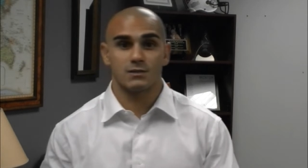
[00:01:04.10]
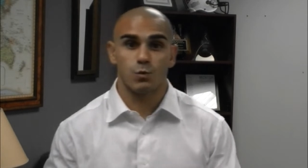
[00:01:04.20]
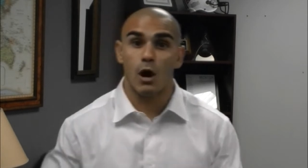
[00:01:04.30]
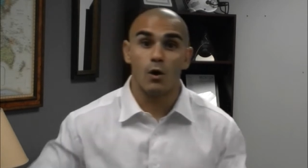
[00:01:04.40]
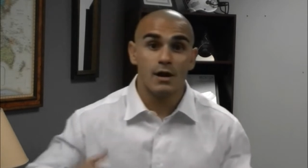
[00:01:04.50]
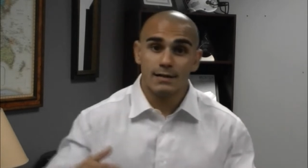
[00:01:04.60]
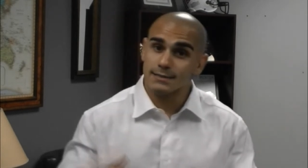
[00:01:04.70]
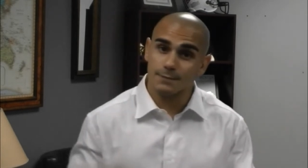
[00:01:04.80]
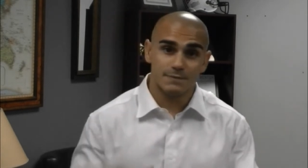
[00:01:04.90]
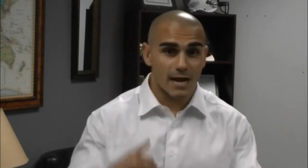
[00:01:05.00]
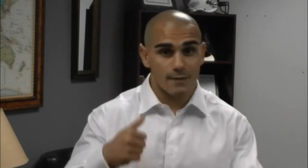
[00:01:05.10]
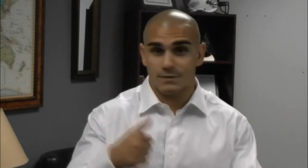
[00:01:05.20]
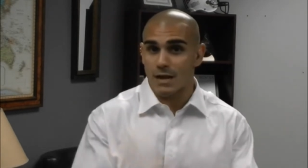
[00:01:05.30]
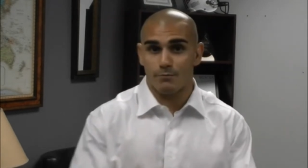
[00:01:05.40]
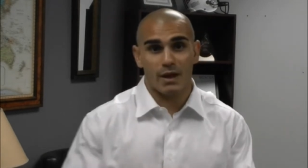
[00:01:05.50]
as well.
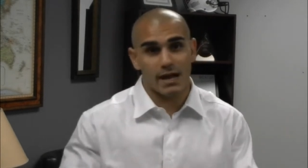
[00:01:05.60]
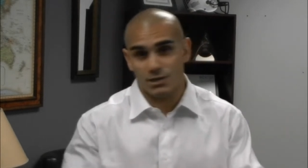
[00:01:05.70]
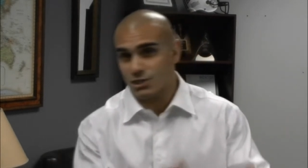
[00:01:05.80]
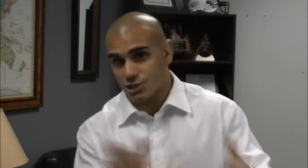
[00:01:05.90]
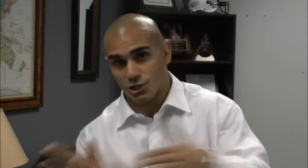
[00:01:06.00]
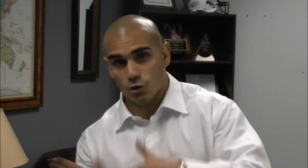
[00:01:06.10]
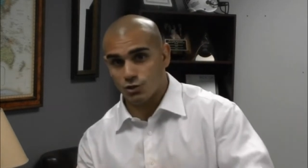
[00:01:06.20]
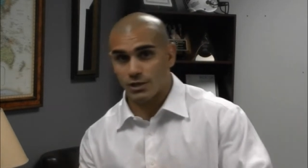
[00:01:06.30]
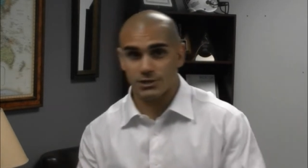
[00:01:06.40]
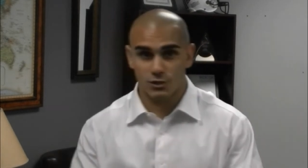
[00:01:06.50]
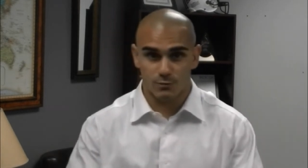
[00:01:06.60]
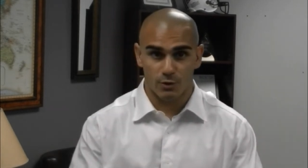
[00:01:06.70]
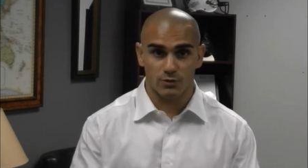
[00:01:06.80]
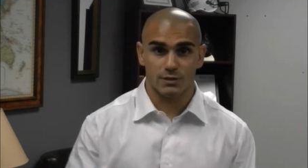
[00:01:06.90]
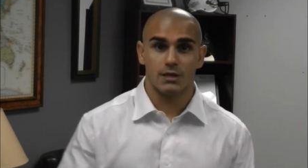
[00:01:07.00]
Sometimes that pain just shows you that you're
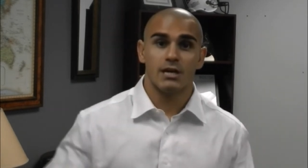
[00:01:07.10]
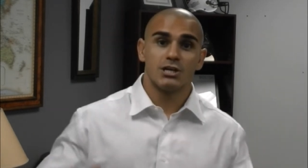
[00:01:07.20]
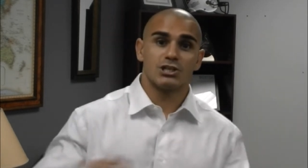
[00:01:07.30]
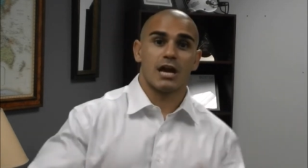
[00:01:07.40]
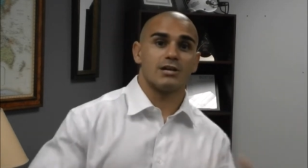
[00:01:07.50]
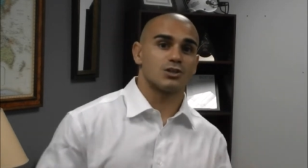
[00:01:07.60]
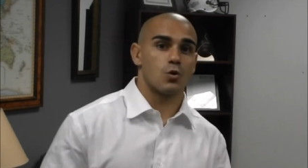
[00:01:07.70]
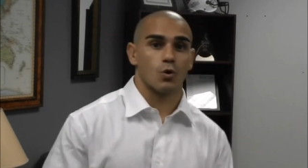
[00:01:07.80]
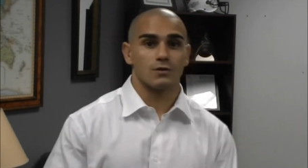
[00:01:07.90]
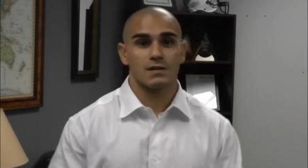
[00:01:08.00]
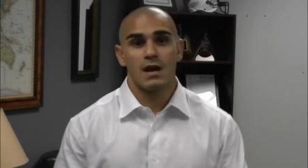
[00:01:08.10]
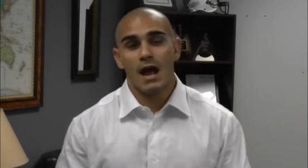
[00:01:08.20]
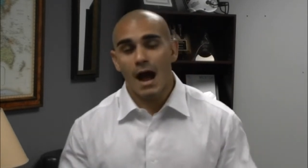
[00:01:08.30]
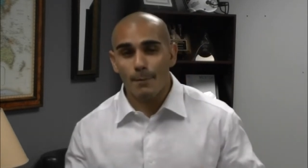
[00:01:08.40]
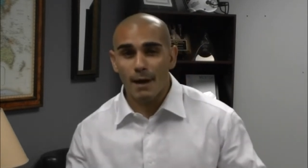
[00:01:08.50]
supposed to change course.
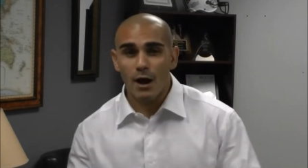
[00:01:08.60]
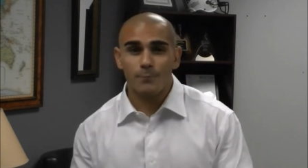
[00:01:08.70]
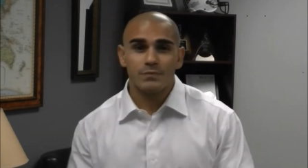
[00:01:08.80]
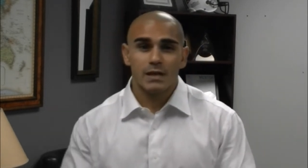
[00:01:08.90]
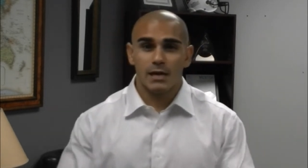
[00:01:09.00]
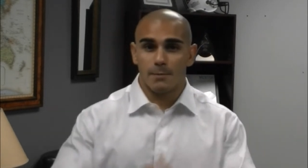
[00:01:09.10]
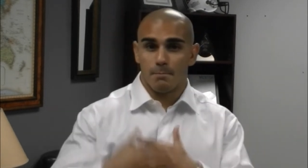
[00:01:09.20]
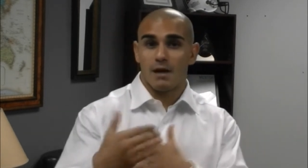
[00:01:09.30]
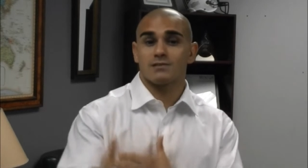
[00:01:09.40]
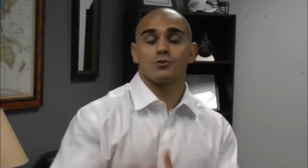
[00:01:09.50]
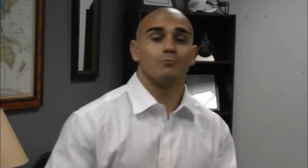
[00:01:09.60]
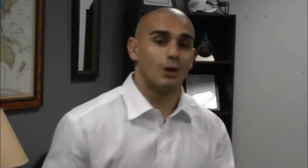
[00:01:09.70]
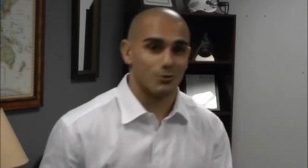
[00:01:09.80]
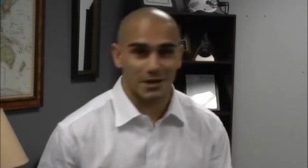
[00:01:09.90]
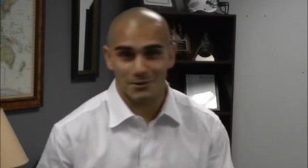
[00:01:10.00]
How about in muscle
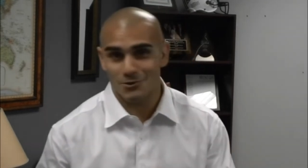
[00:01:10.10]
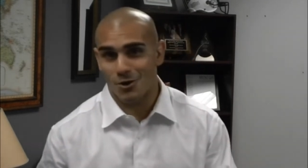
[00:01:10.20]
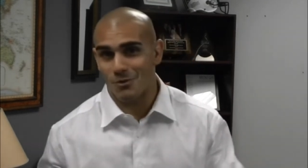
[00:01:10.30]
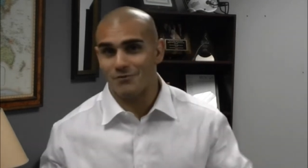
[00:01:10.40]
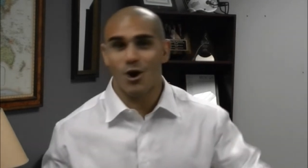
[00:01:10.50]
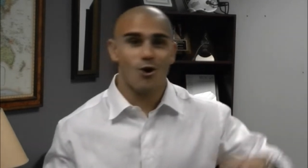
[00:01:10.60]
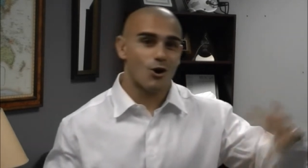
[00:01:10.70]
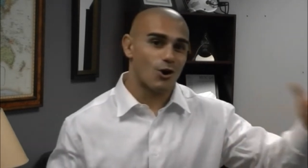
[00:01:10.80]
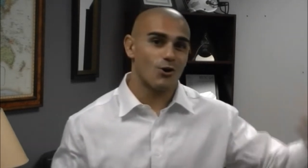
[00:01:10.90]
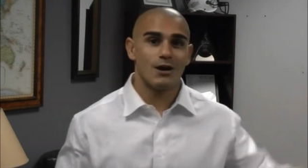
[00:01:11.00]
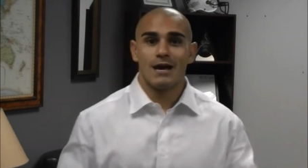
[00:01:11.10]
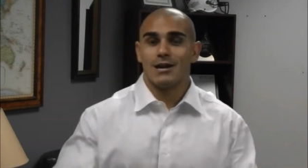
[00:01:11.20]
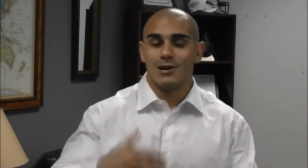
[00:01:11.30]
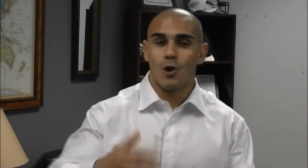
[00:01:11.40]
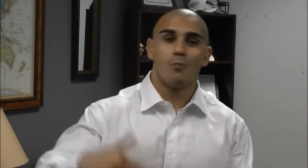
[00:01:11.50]
building? You know, we've all heard
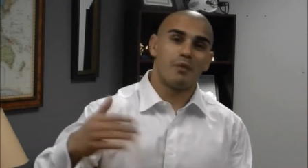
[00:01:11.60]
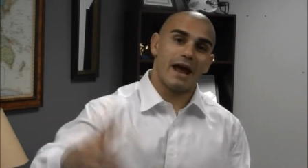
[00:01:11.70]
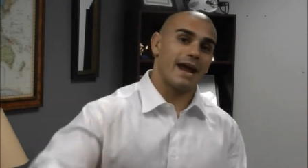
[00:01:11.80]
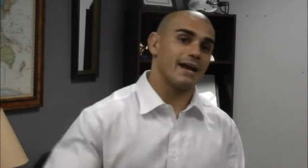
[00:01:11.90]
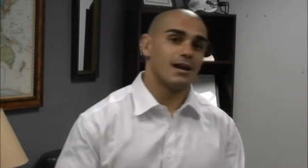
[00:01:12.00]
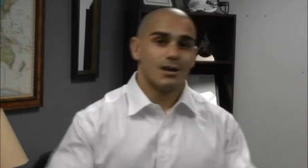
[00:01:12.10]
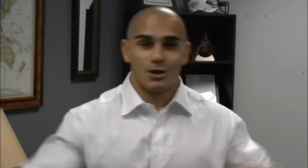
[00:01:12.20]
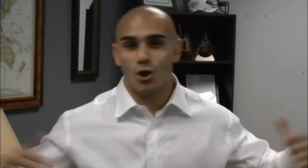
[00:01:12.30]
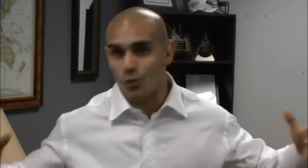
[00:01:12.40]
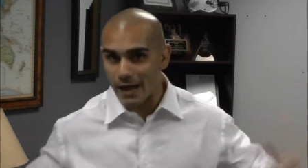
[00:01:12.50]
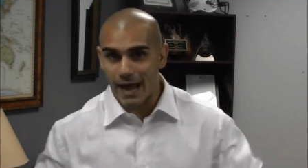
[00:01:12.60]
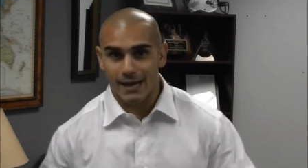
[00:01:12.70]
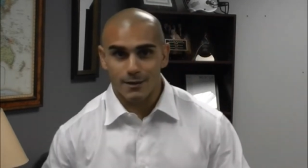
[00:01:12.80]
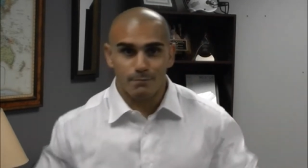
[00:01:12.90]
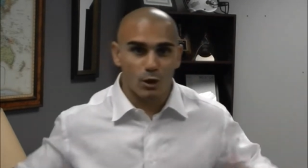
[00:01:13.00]
no pain, no
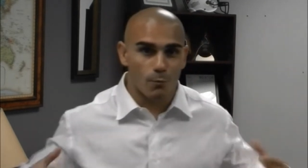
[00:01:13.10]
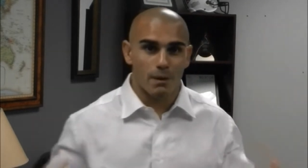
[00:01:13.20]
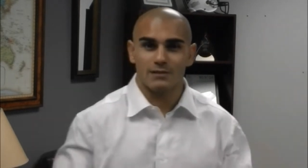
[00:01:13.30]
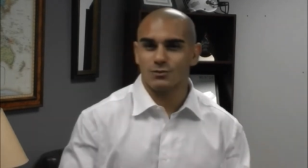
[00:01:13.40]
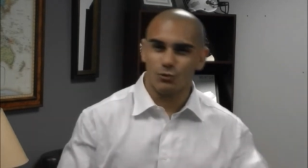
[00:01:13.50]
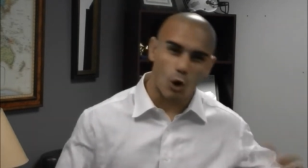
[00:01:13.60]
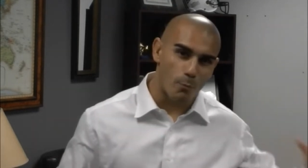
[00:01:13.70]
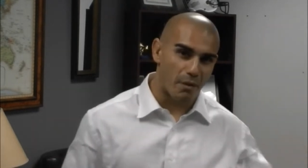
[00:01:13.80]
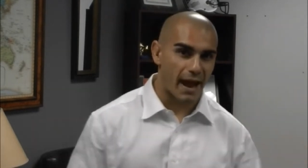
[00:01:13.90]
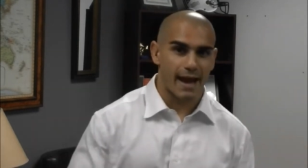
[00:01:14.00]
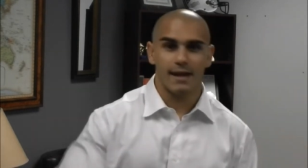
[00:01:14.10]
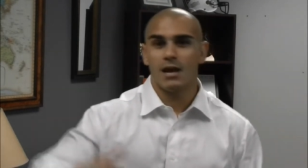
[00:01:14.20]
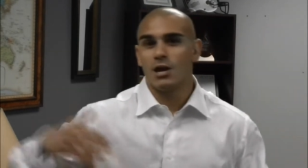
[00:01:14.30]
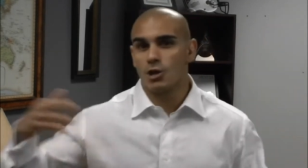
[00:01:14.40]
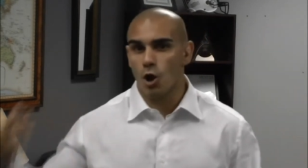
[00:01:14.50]
gain to build muscle. No pain,
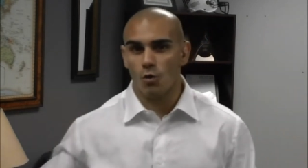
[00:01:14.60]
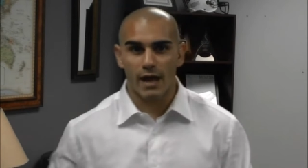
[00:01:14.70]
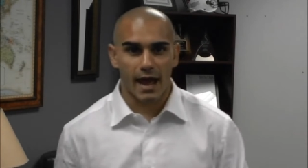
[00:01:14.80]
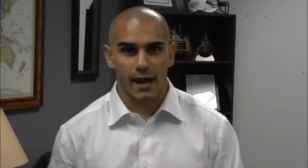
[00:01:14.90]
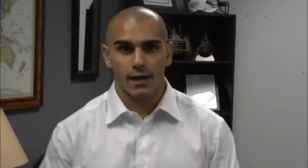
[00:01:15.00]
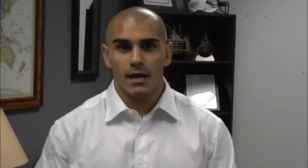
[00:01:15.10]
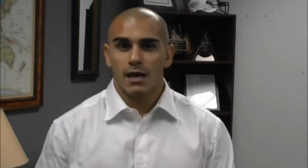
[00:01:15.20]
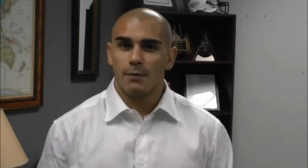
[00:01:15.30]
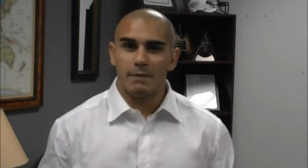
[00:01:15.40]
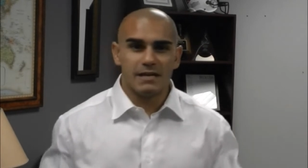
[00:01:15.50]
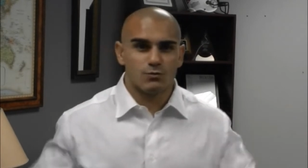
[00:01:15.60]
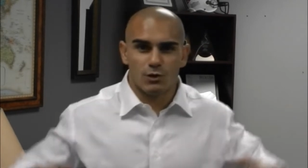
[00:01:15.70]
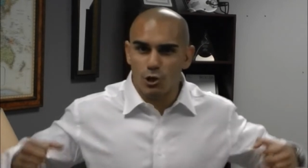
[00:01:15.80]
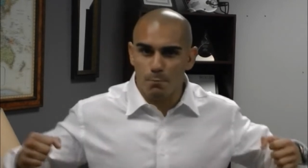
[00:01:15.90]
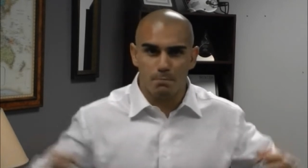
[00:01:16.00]
no gain. It means
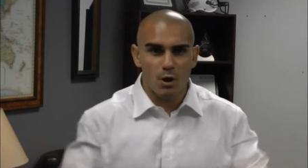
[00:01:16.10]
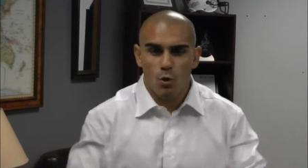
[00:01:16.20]
when you're